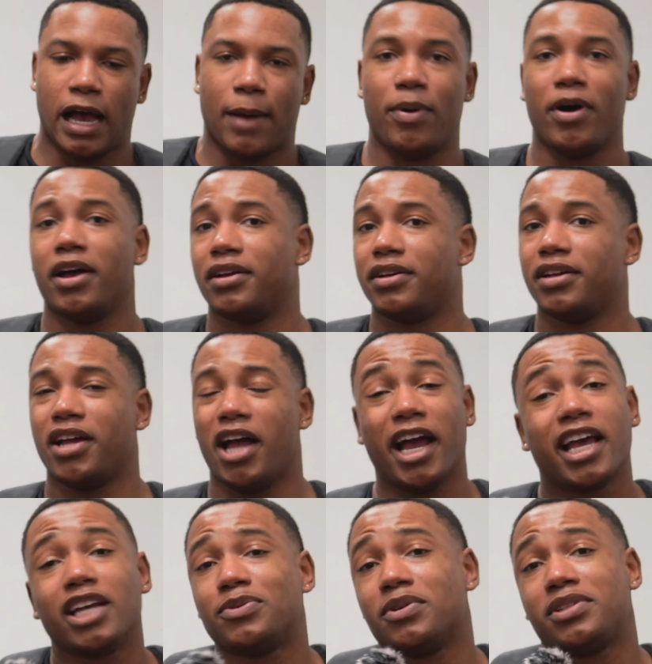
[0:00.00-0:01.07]
But I
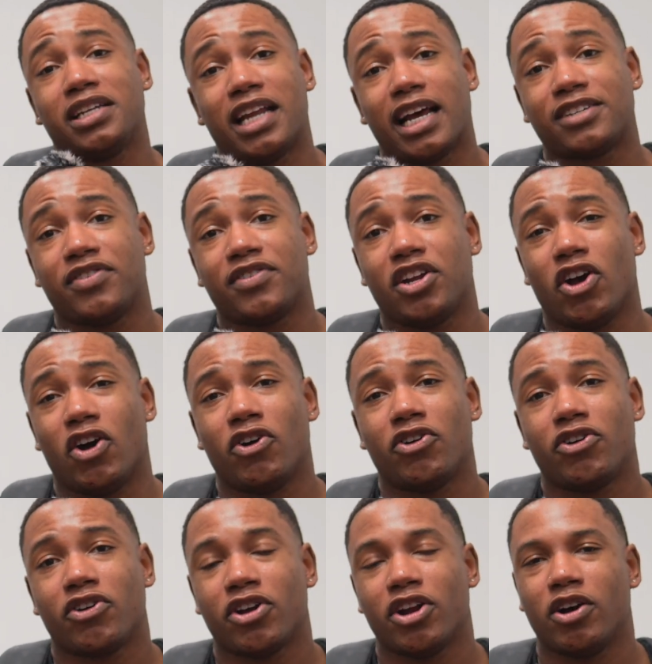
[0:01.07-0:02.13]
guess we'll see next video.
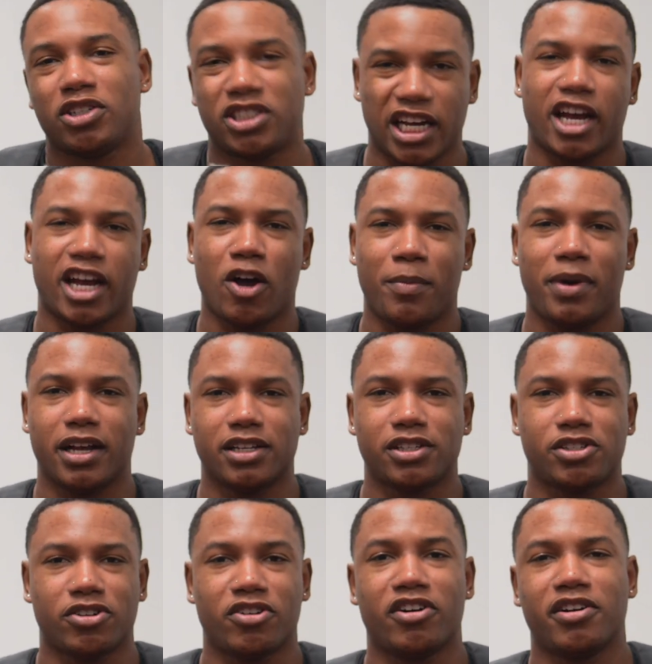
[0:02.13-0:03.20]
Check out my
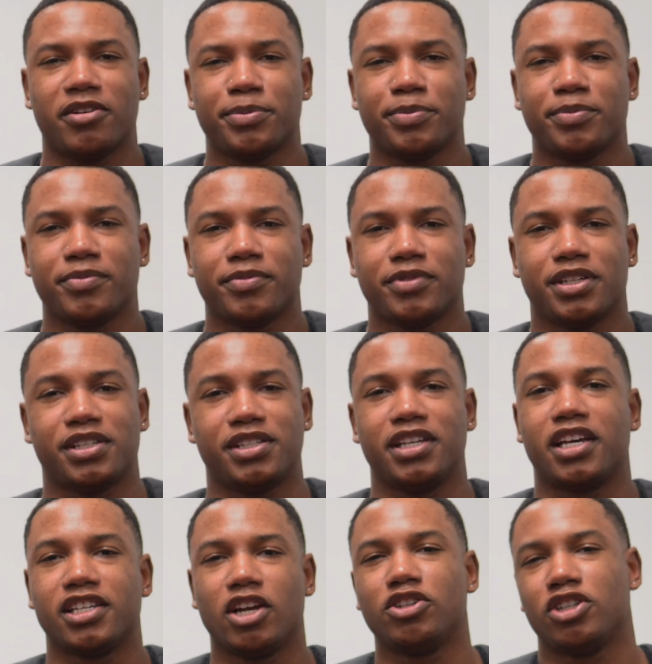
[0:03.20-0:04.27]
Instagram to see,
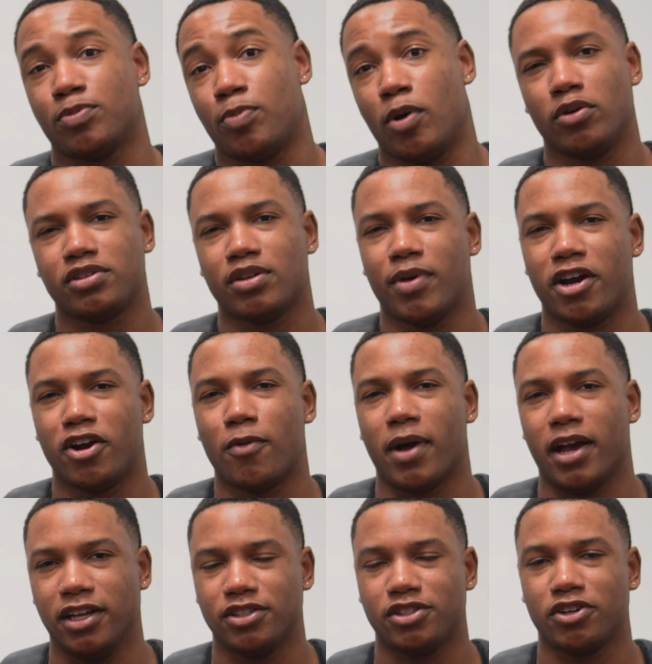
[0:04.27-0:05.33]
because I'll just post about it on my
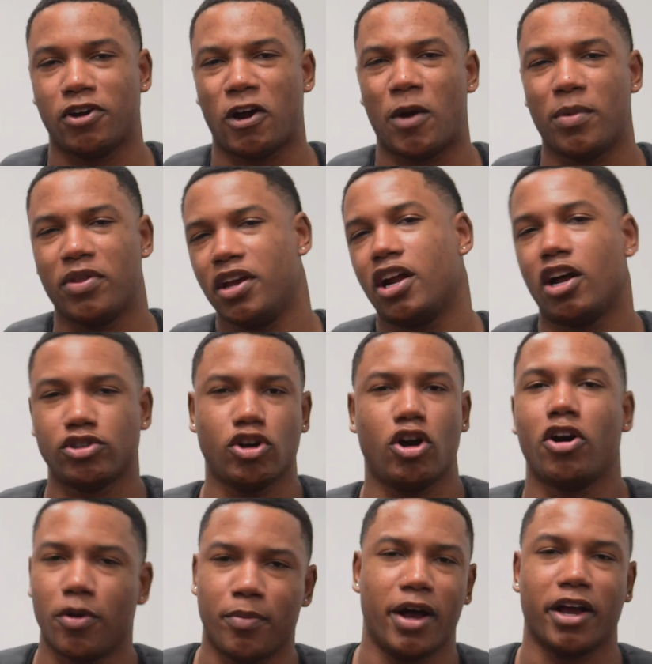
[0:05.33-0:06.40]
Instagram, and then I'll
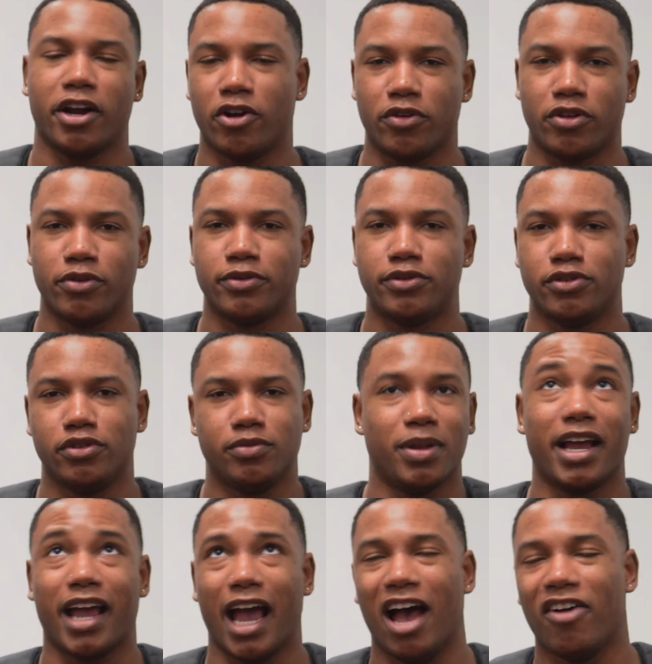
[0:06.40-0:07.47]
talk about it on YouTube
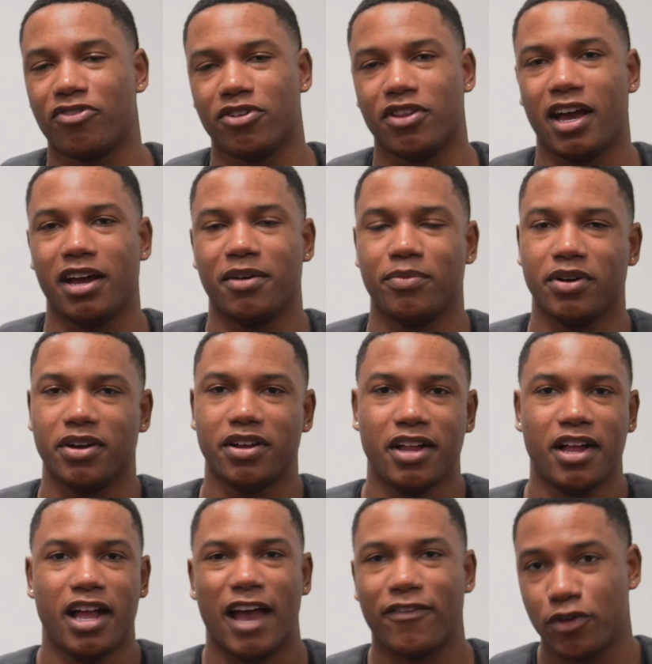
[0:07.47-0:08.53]
after that. But
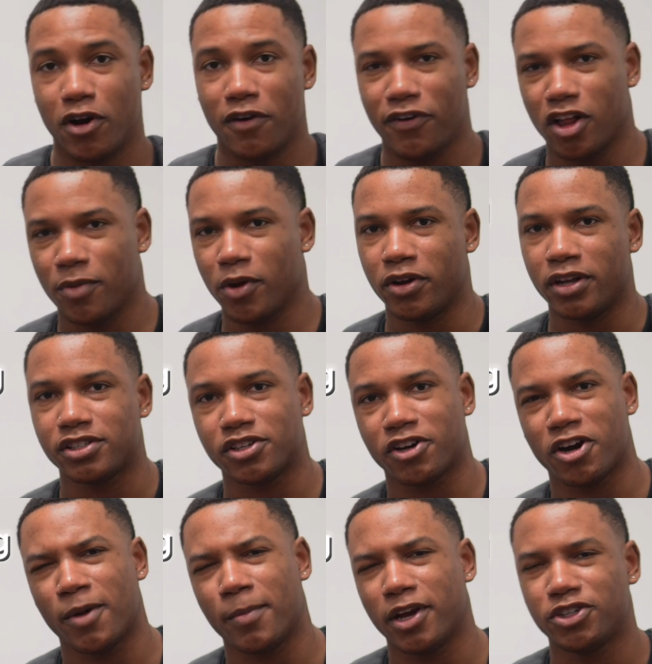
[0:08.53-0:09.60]
if you don't follow me on
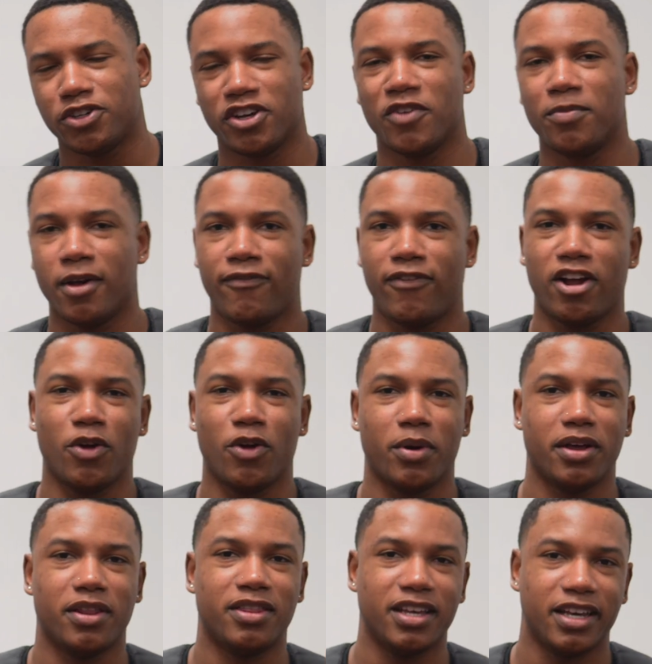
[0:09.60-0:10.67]
Instagram, make sure you give me a follow
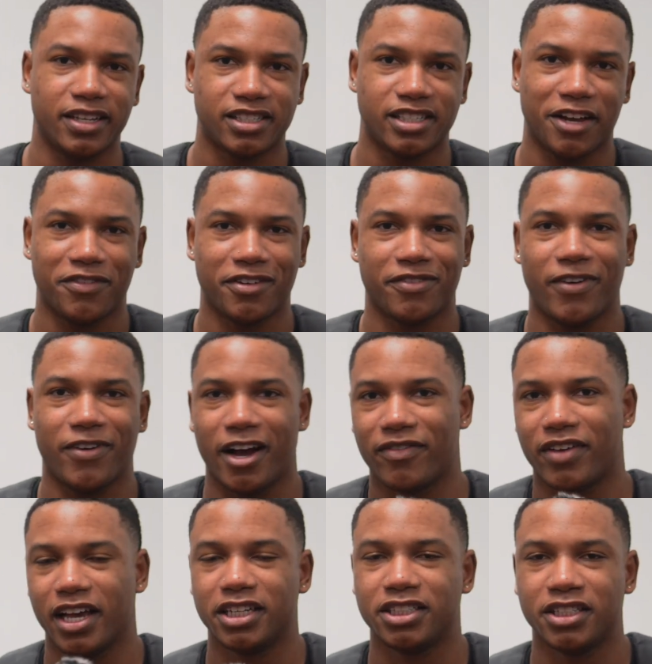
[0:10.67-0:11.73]
at
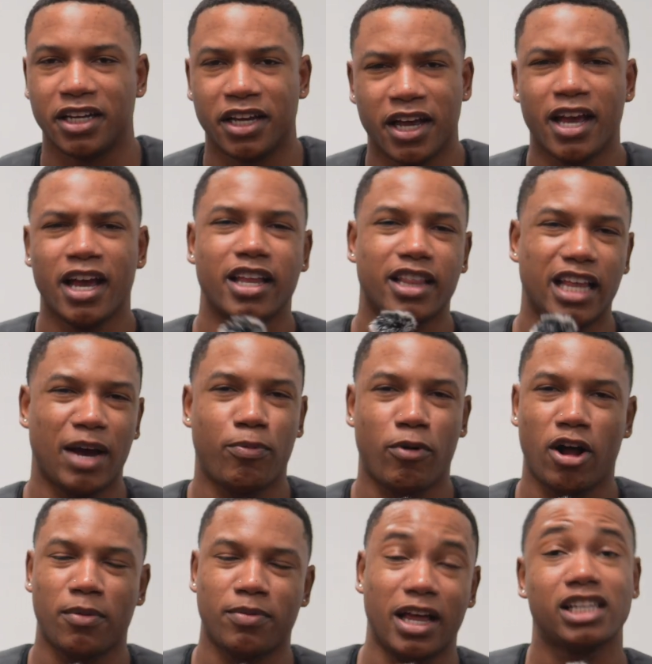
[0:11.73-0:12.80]
the75kg.
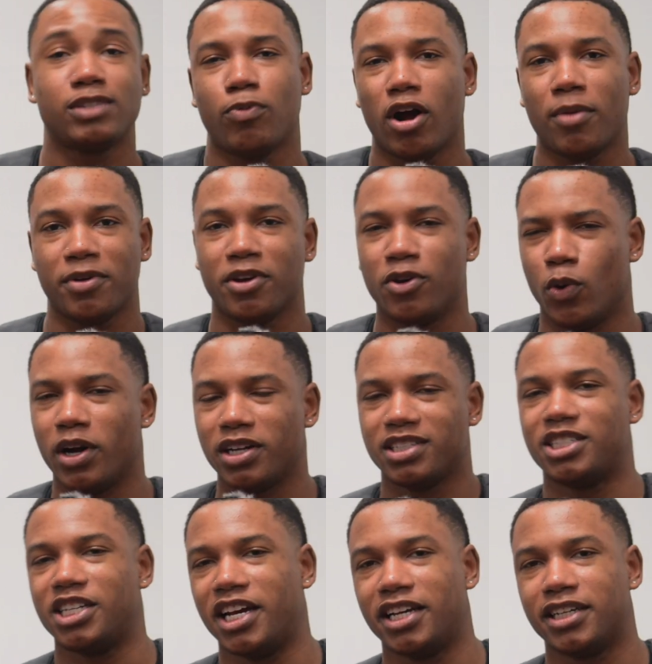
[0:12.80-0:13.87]
That's probably going to
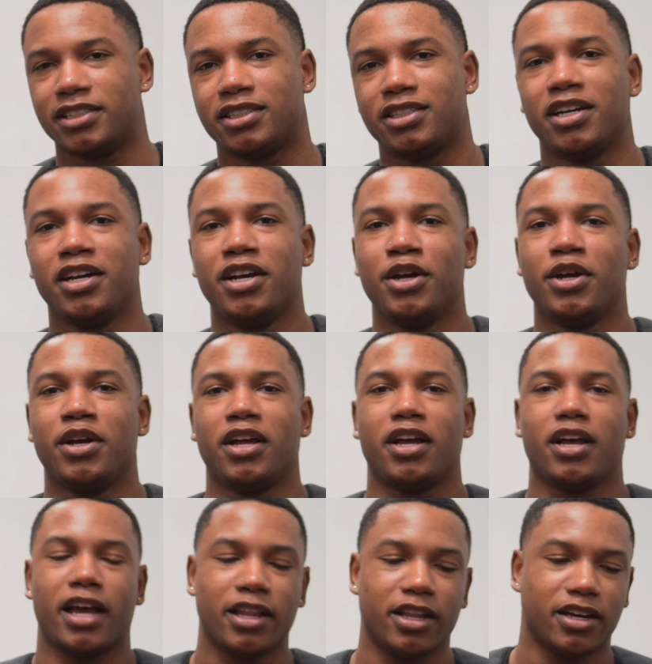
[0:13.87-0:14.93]
change.
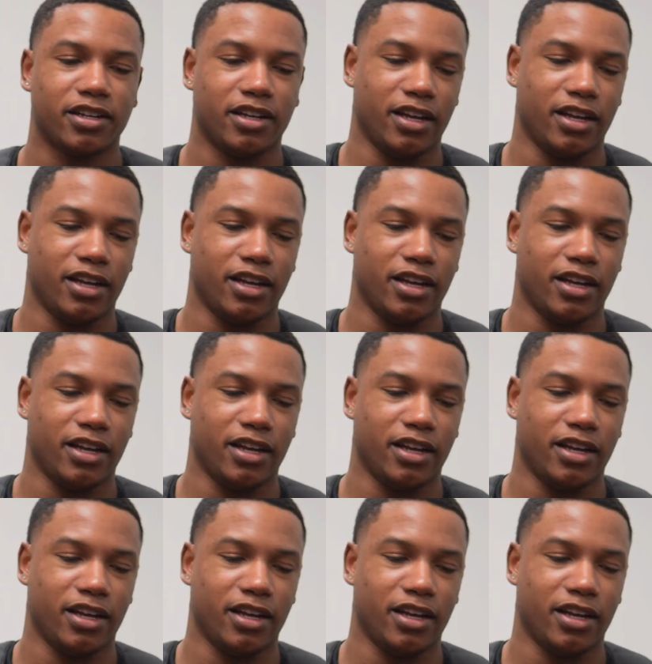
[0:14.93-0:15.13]
In the